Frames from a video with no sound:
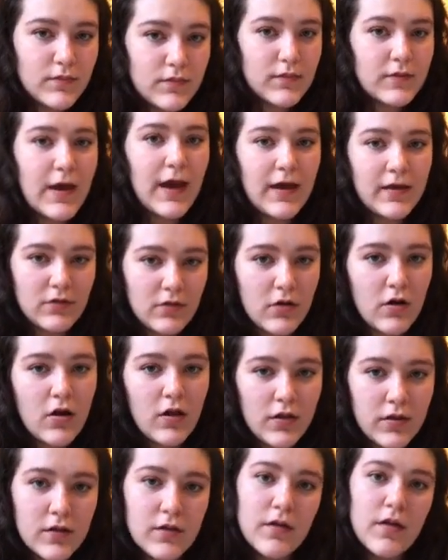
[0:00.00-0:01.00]
gather all
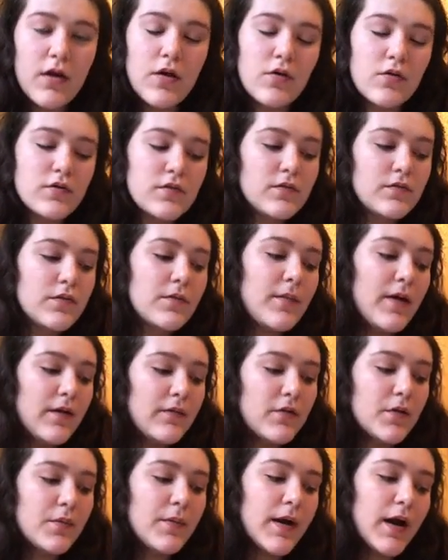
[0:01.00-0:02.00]
the notes from
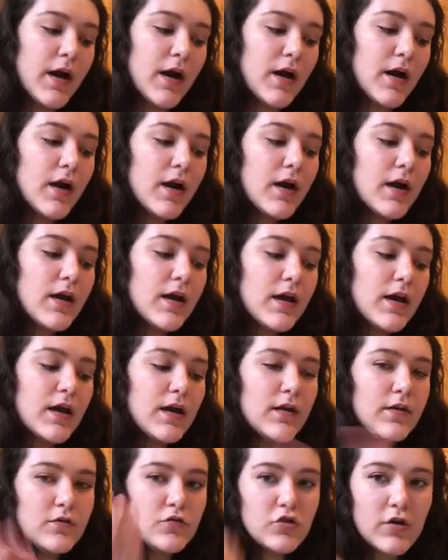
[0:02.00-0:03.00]
everywhere
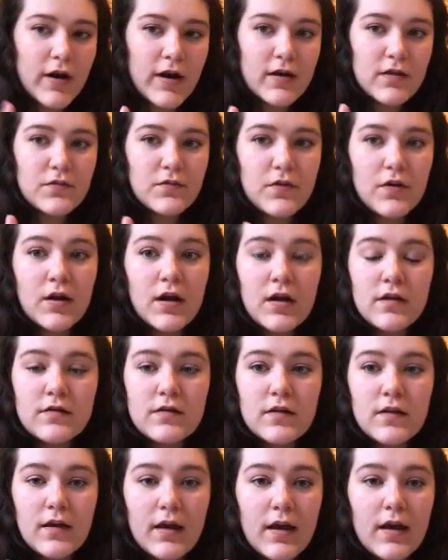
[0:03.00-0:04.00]
and transfer it
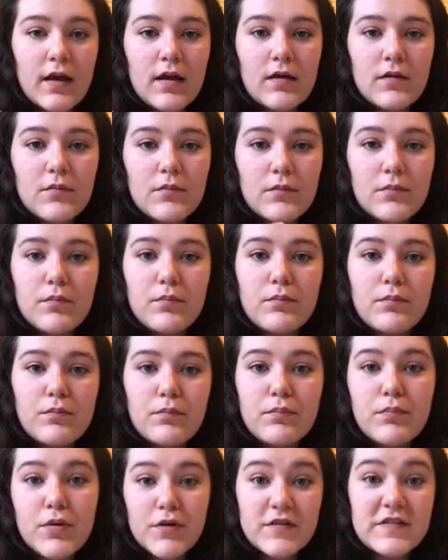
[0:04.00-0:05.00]
into like
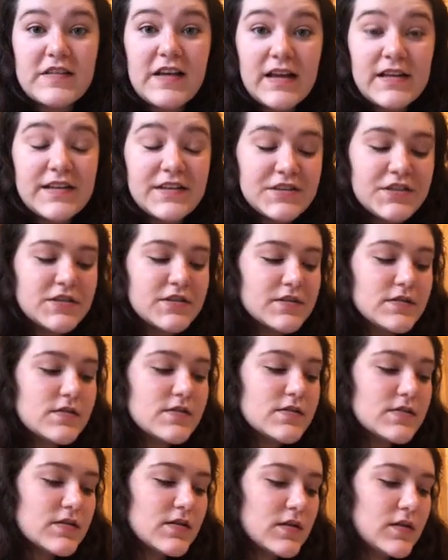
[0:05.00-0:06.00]
percentages.